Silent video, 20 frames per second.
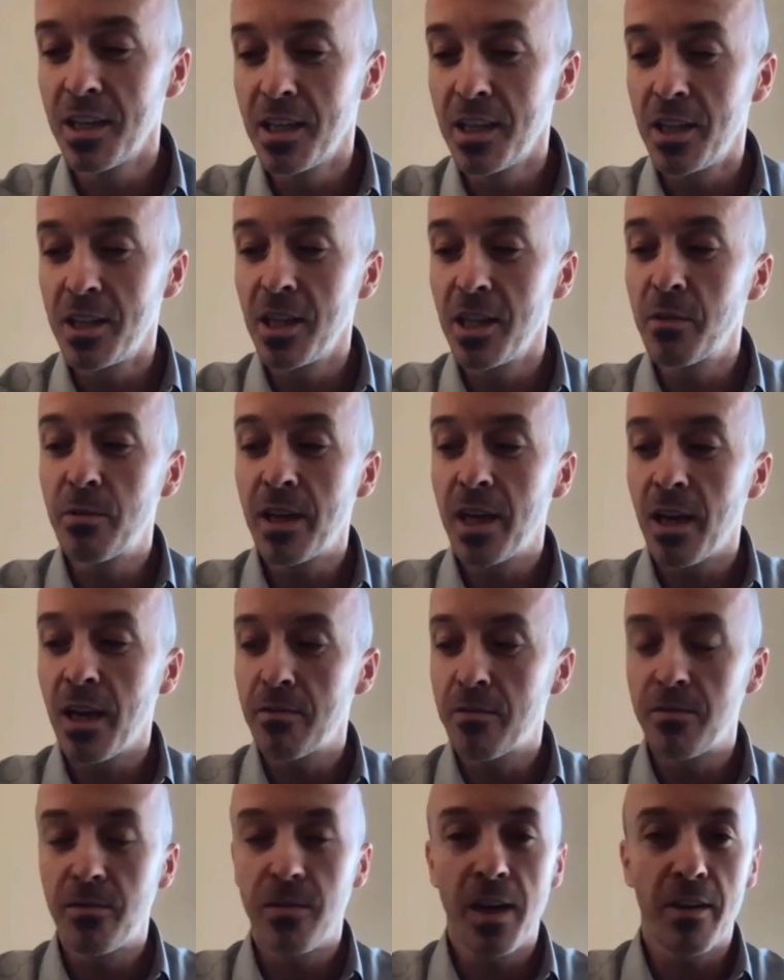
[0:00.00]
And then we
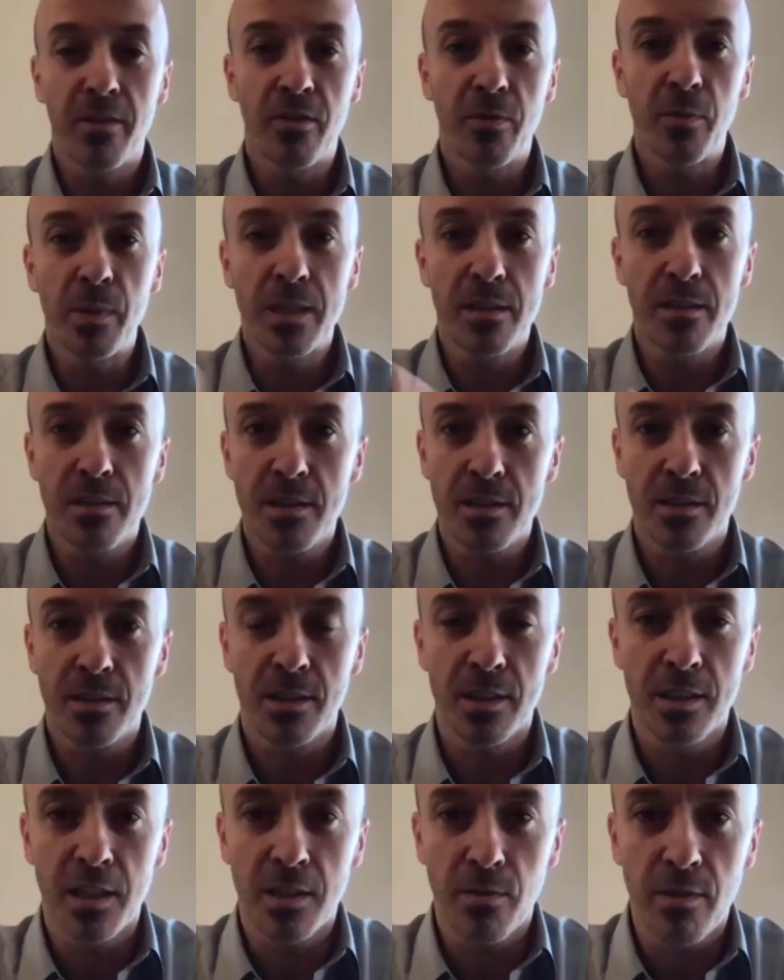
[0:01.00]
have 5 months, so
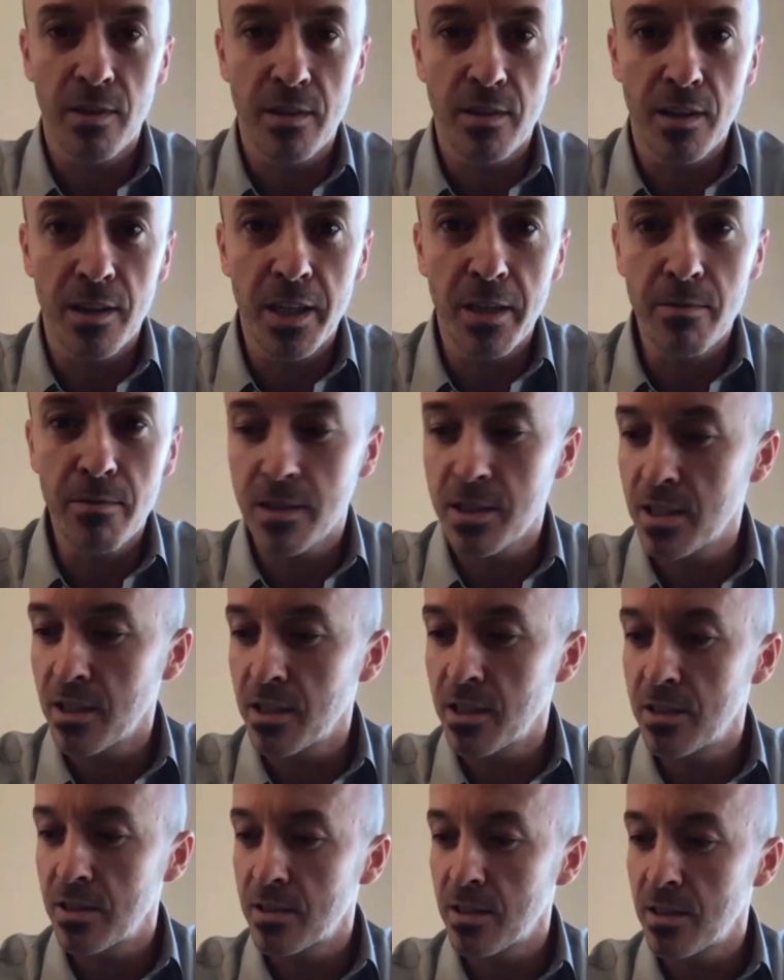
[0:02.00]
that with the leverage I
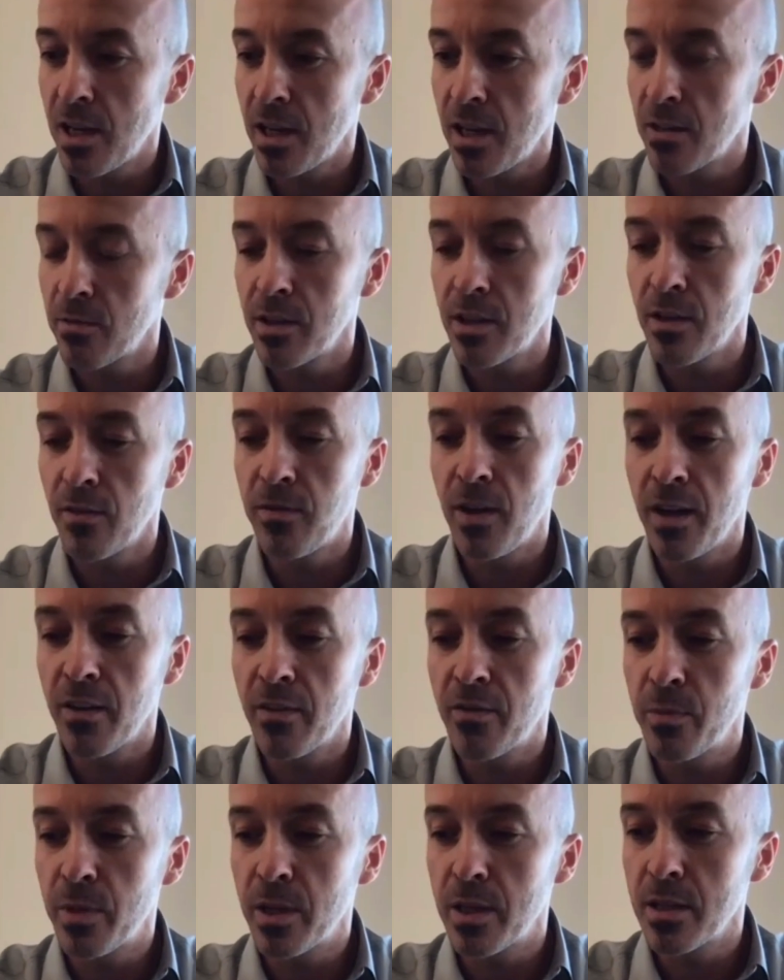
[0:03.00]
just said, with the
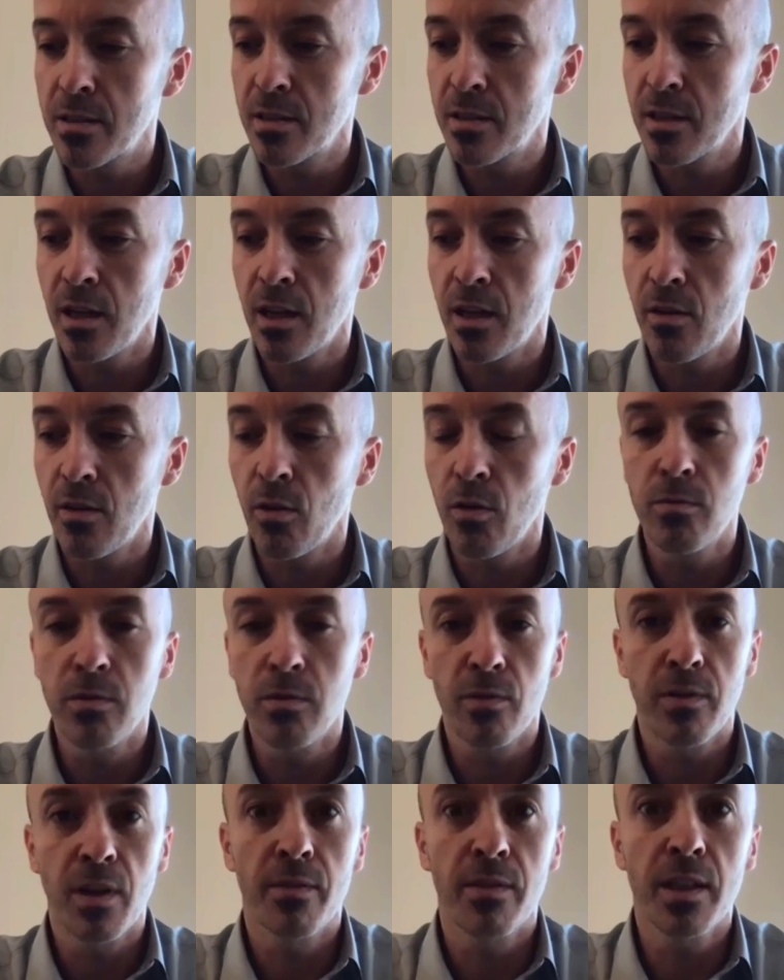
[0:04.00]
5 months over
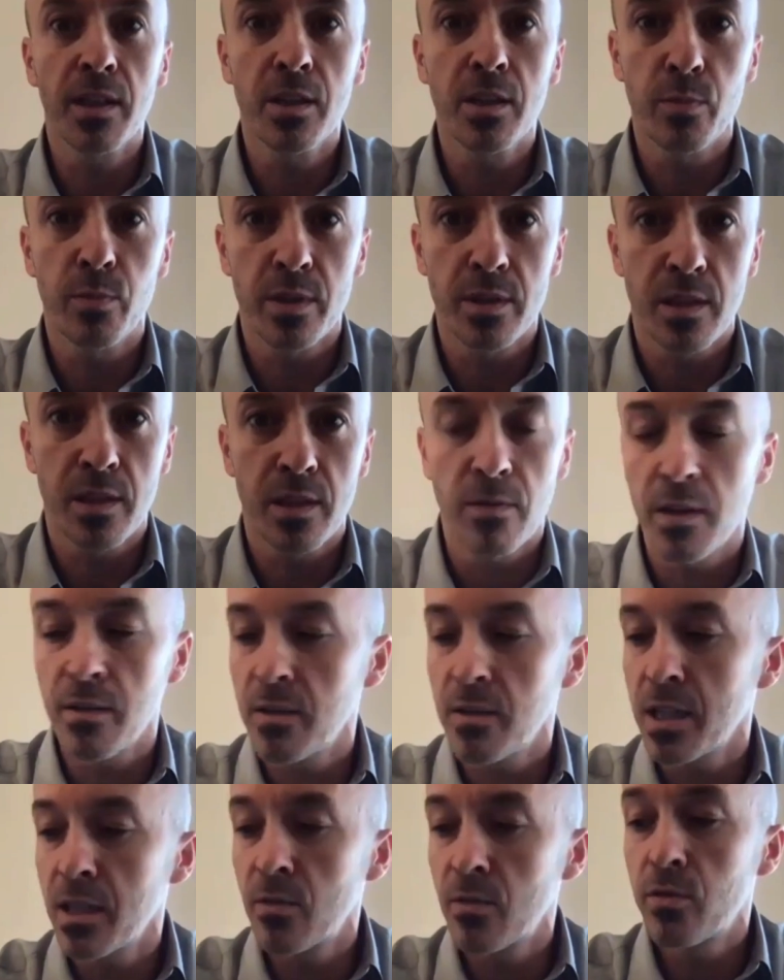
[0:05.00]
500%,
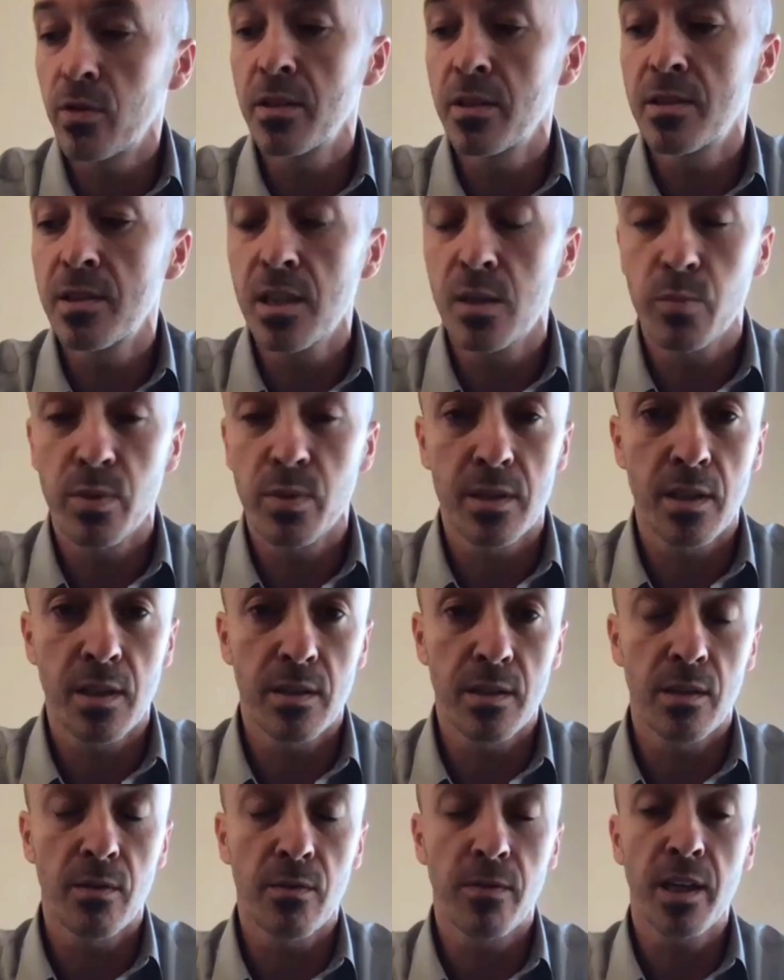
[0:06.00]

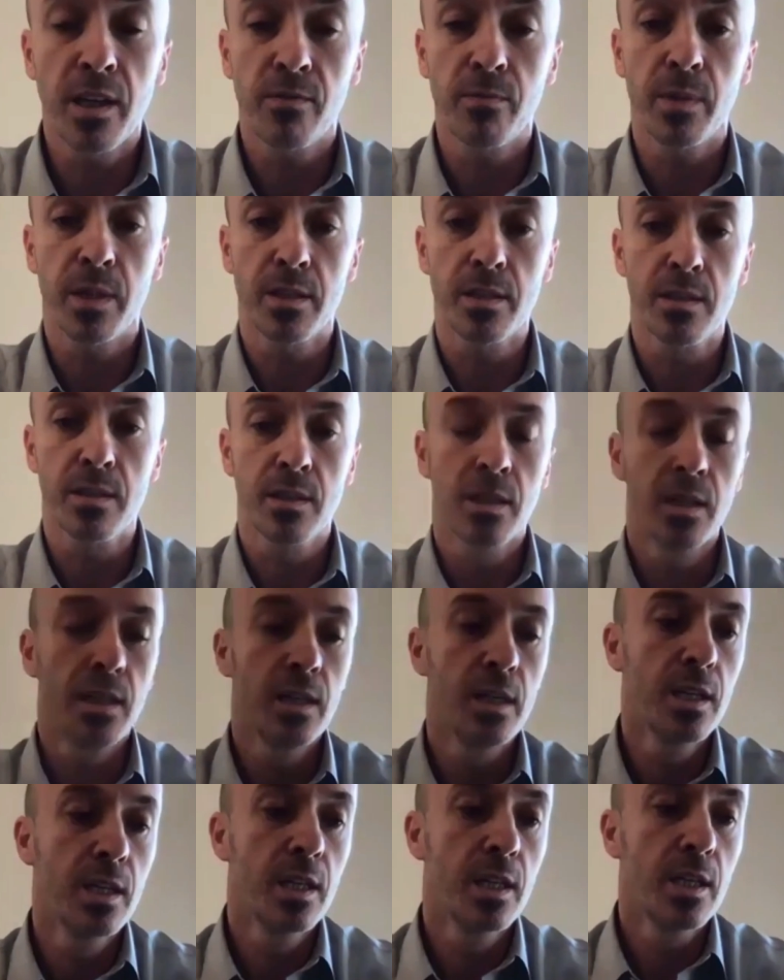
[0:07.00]
546% in 5 months.
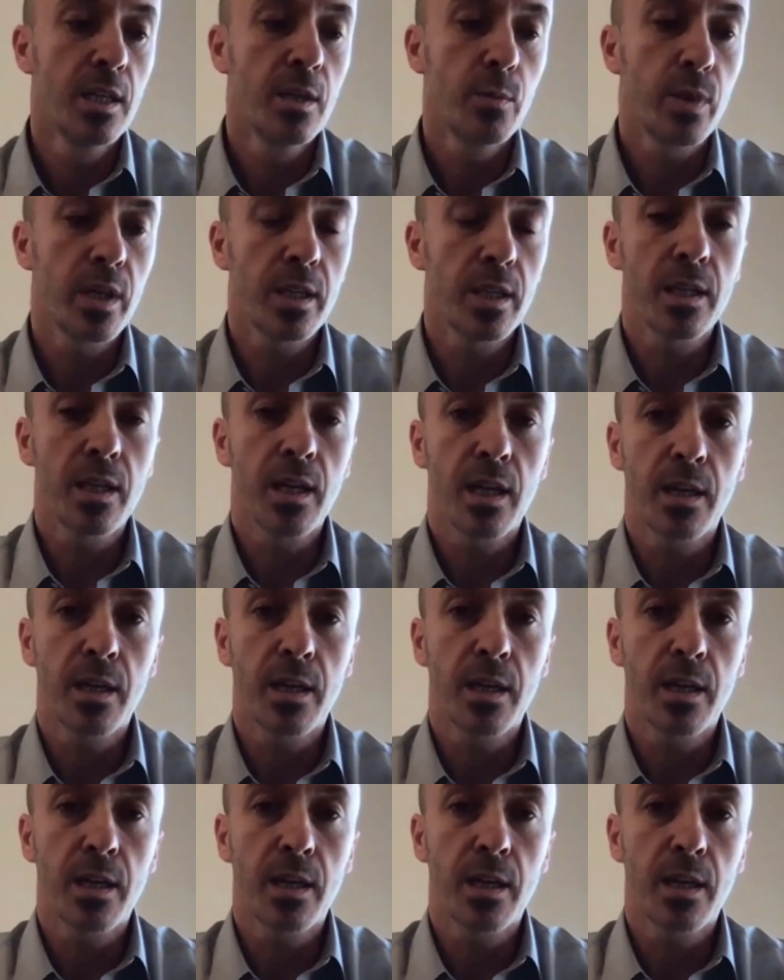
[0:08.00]
But